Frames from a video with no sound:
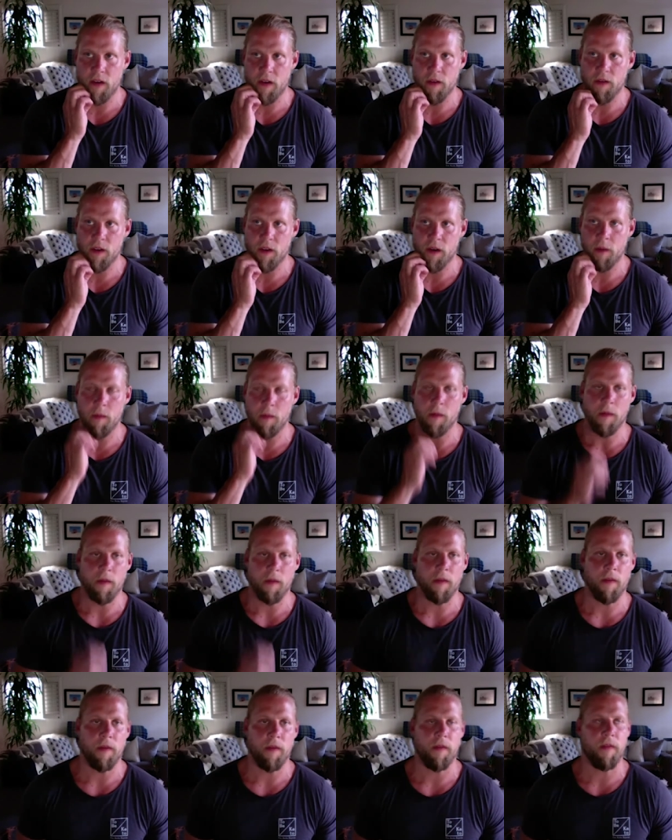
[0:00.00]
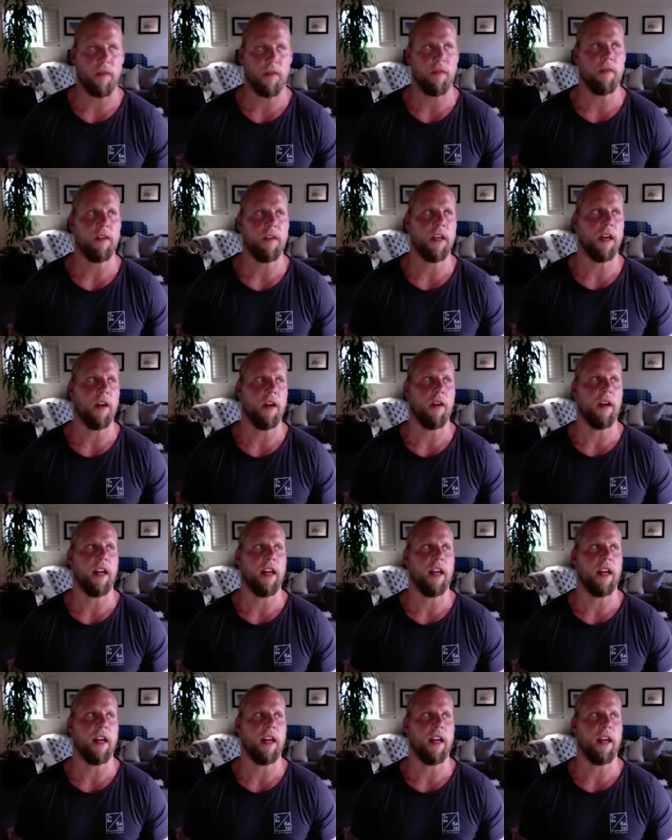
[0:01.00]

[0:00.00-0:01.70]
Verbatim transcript: from you know,